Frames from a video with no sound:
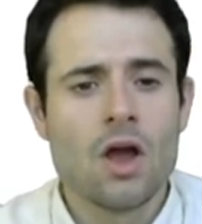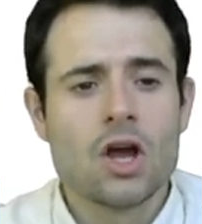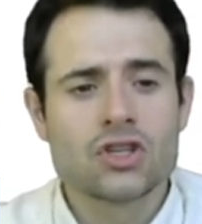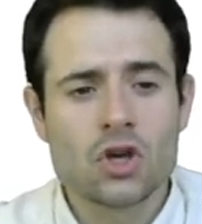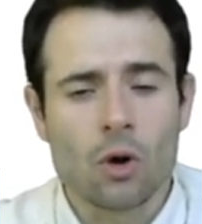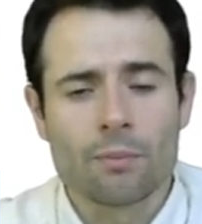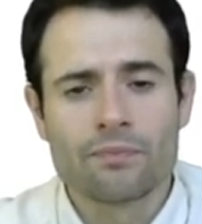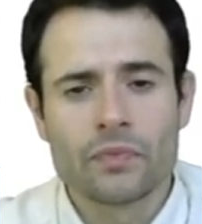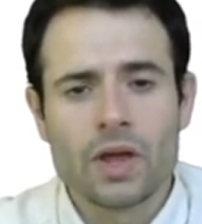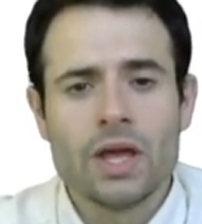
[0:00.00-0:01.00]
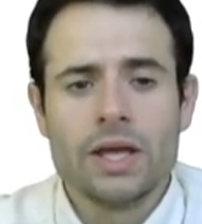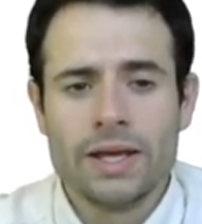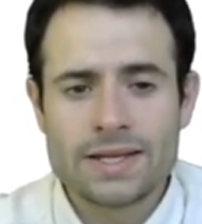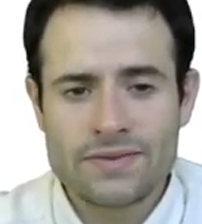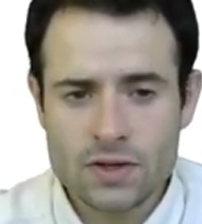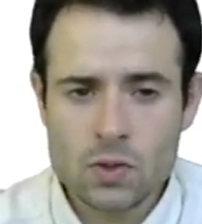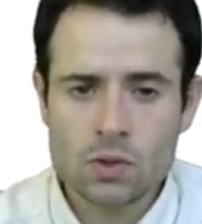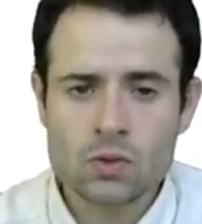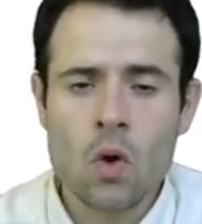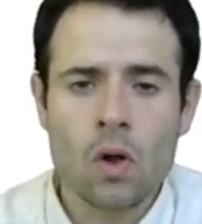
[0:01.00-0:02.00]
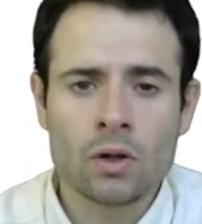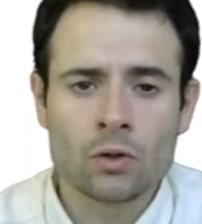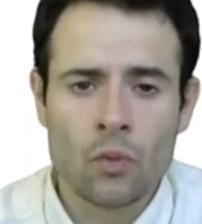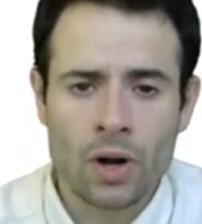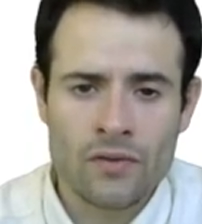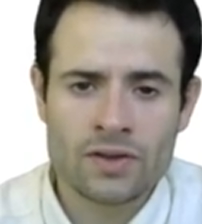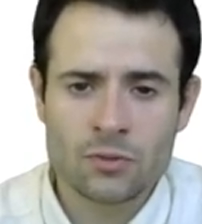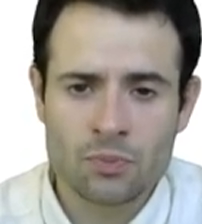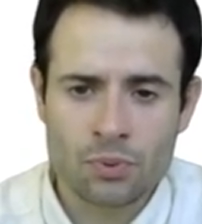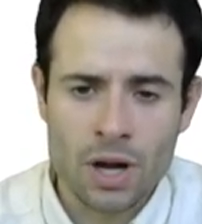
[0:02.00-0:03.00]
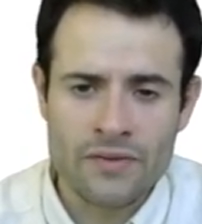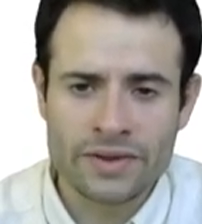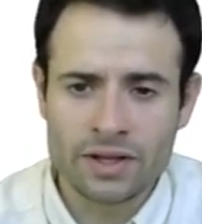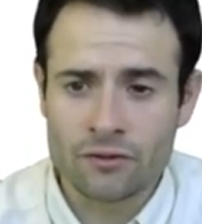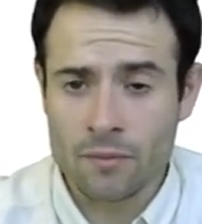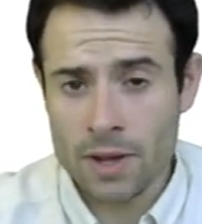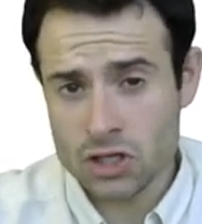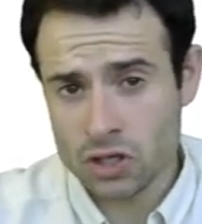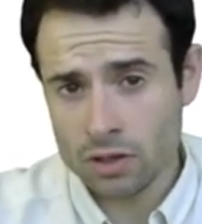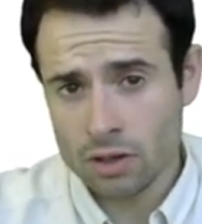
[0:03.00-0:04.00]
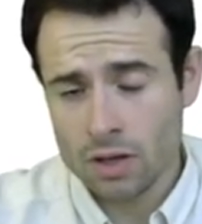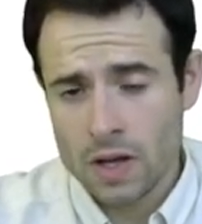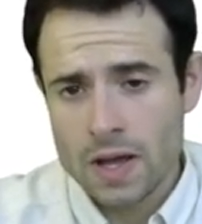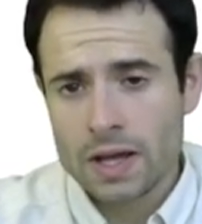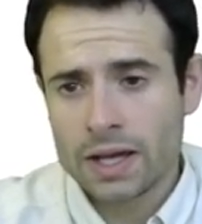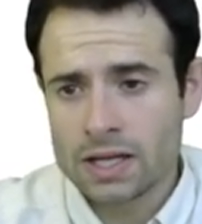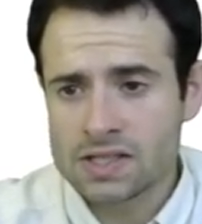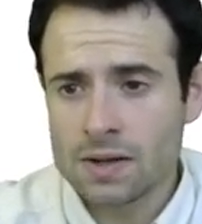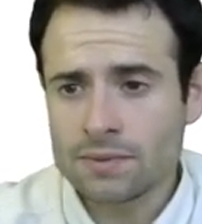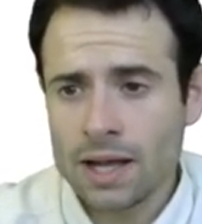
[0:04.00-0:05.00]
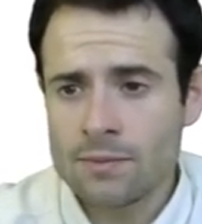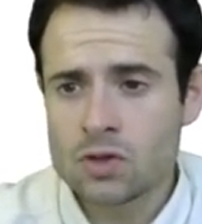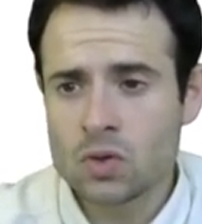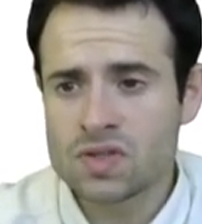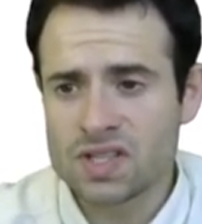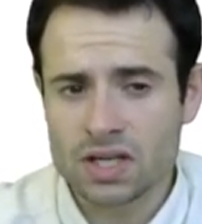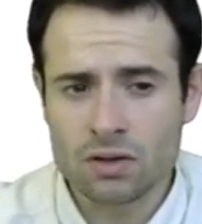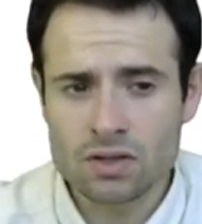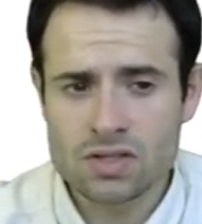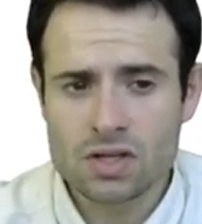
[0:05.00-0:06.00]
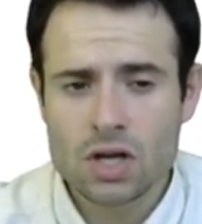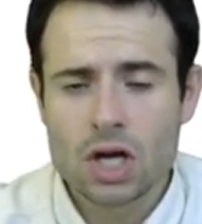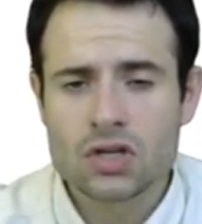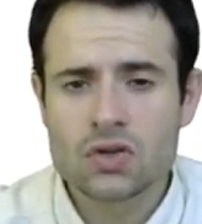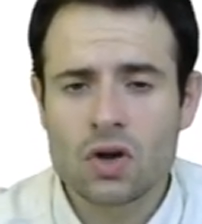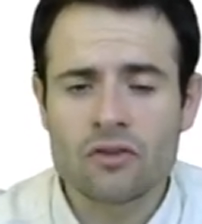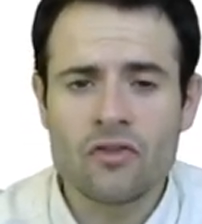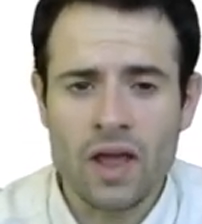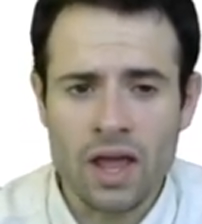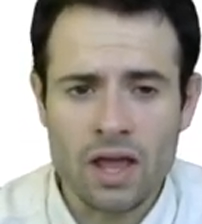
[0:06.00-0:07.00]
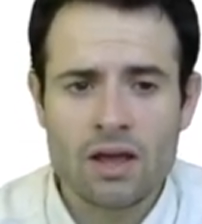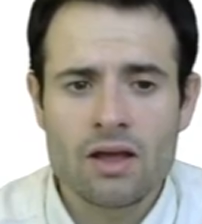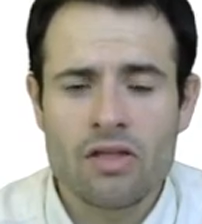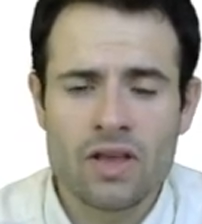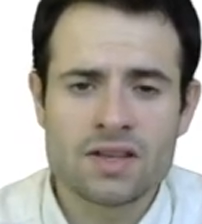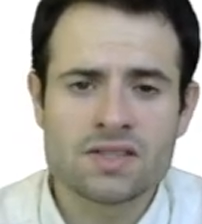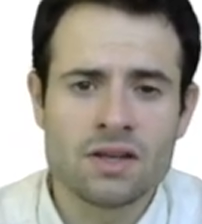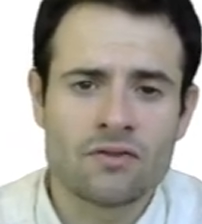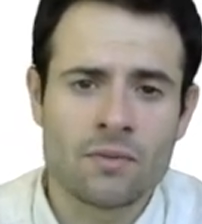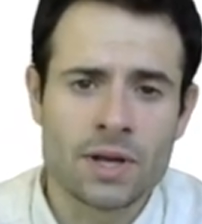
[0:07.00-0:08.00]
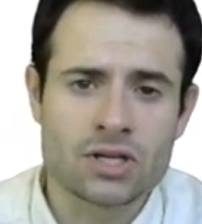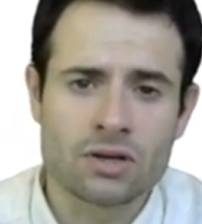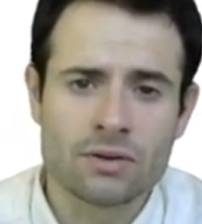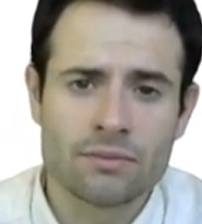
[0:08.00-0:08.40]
So, individuals who hold relevant private information can sometimes use signals to convey this information.